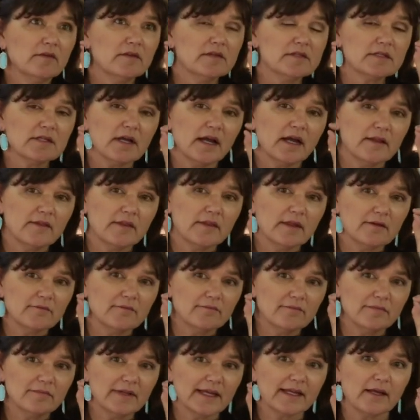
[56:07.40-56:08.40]
the side,
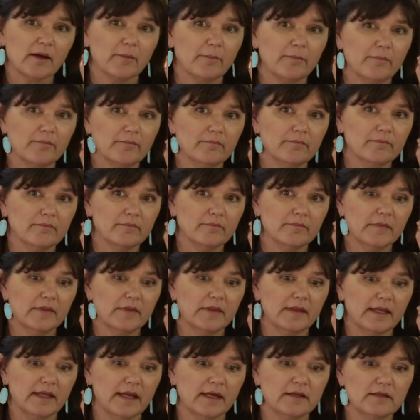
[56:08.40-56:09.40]
they're like a
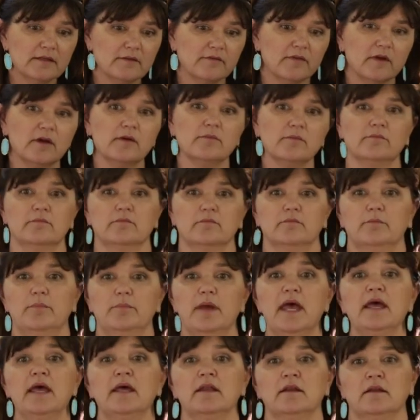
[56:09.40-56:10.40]
the end of a
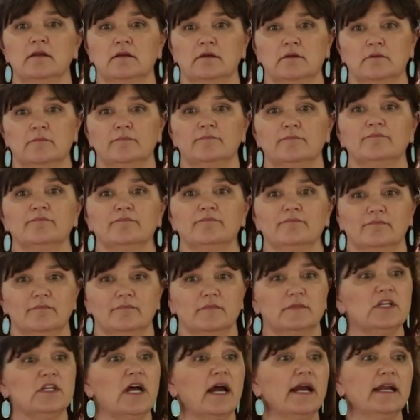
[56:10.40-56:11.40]
pen. Yeah.
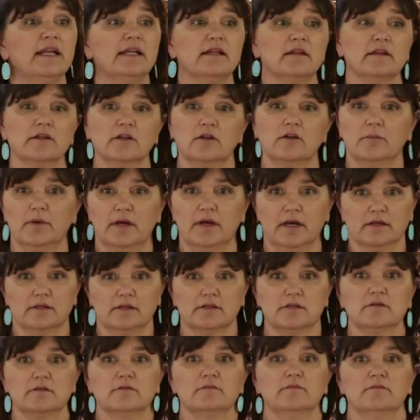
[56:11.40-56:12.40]
Tiny little
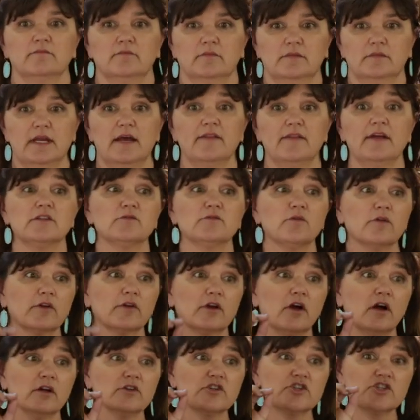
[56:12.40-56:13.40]
bugs. Yeah, that's what
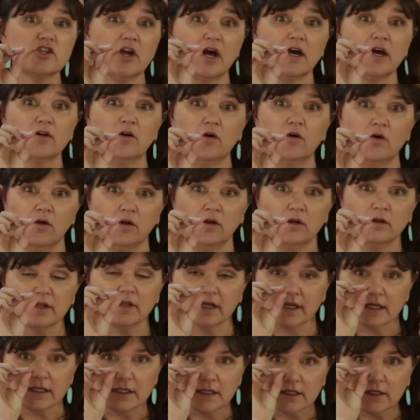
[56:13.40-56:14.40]
they call a shot hole,
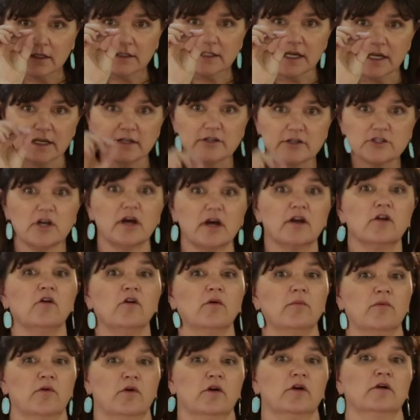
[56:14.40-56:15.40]
like a little tiny shot
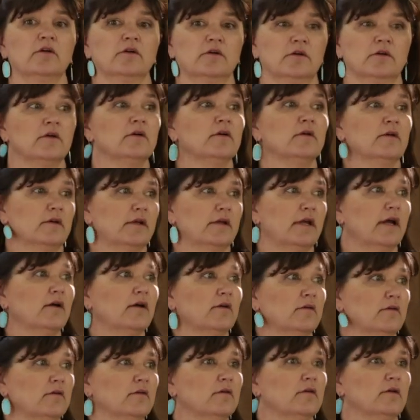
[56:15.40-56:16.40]
hole borer. Mm-hmm. Yeah.